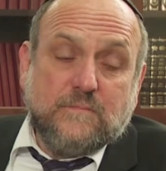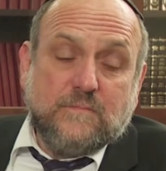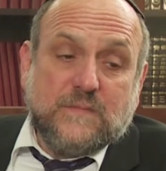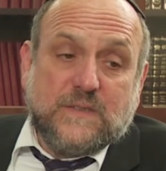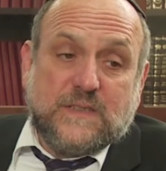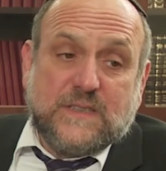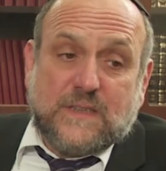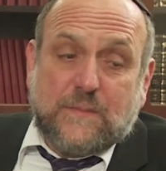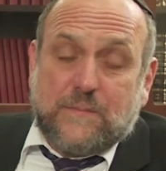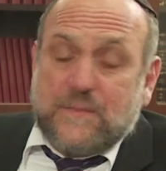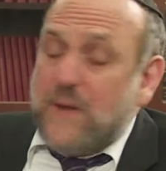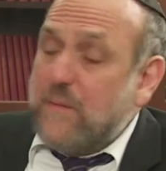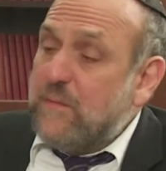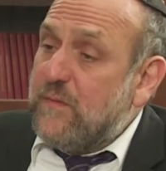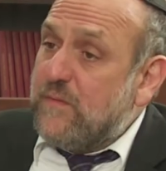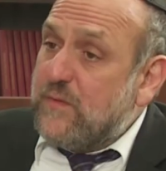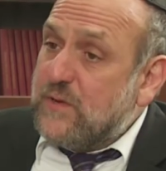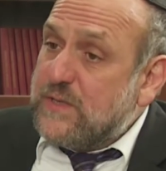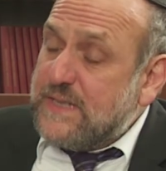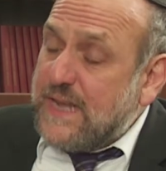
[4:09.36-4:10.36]
September
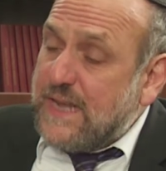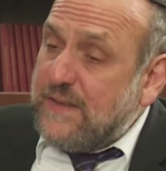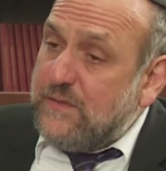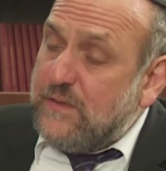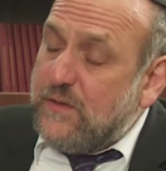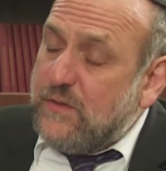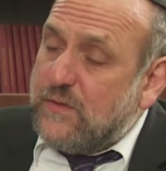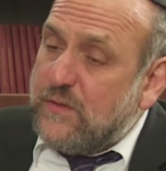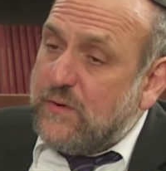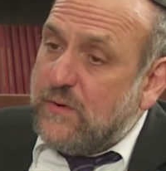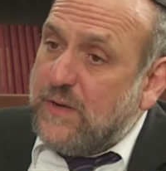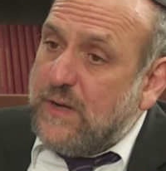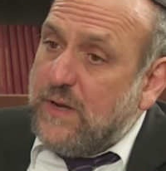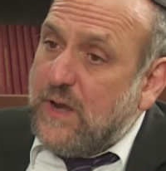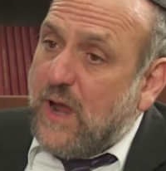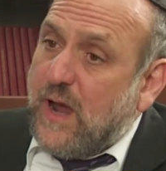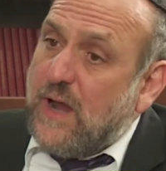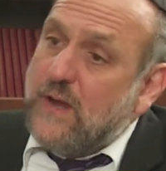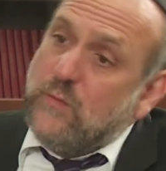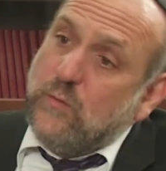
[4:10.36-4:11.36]
1st,
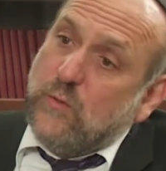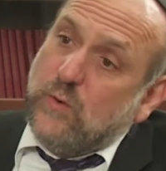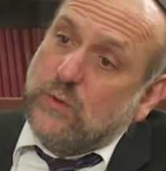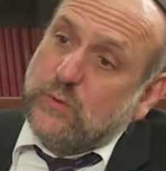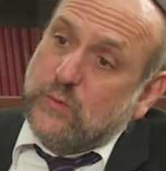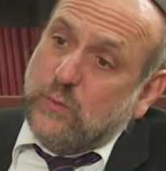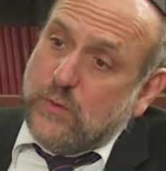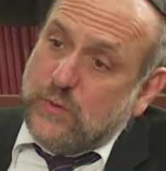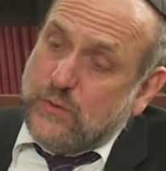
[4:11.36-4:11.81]
1939, World War